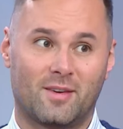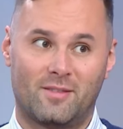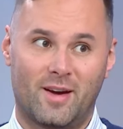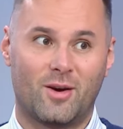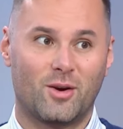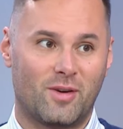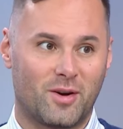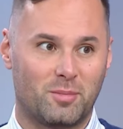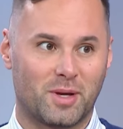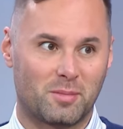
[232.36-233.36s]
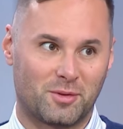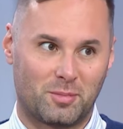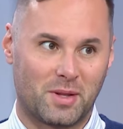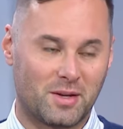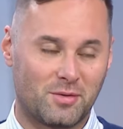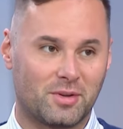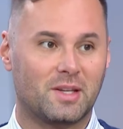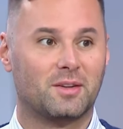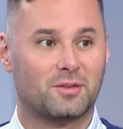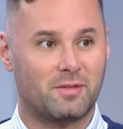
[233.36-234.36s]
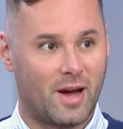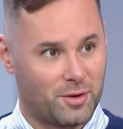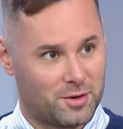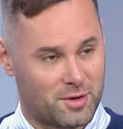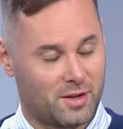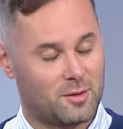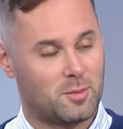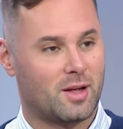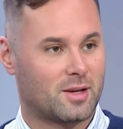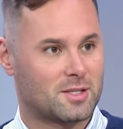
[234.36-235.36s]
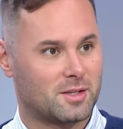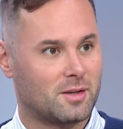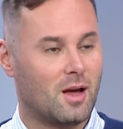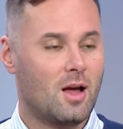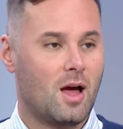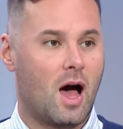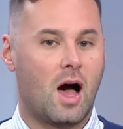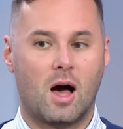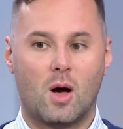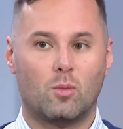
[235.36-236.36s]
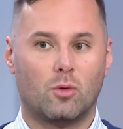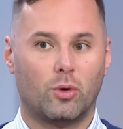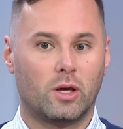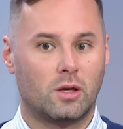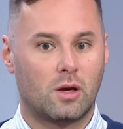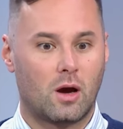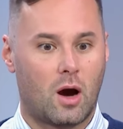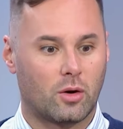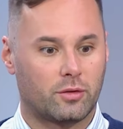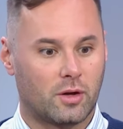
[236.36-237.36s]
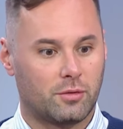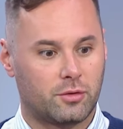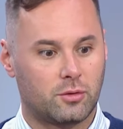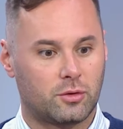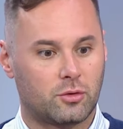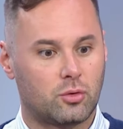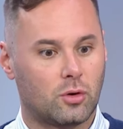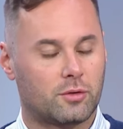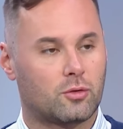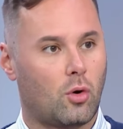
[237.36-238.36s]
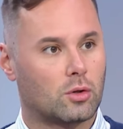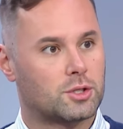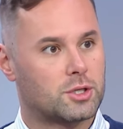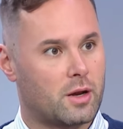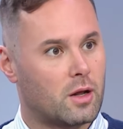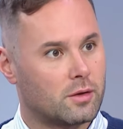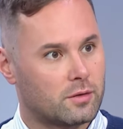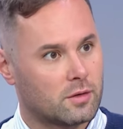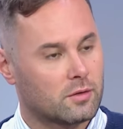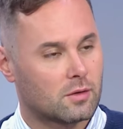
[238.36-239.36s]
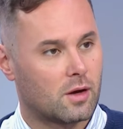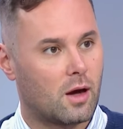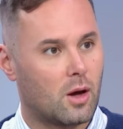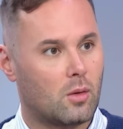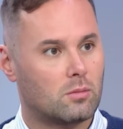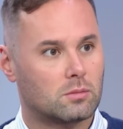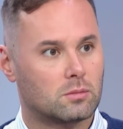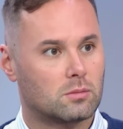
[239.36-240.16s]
a very, very big misbelief. It is okay. Very traceable, actually. Um, we ourselves use a tool, it's called Chainalysis. Um,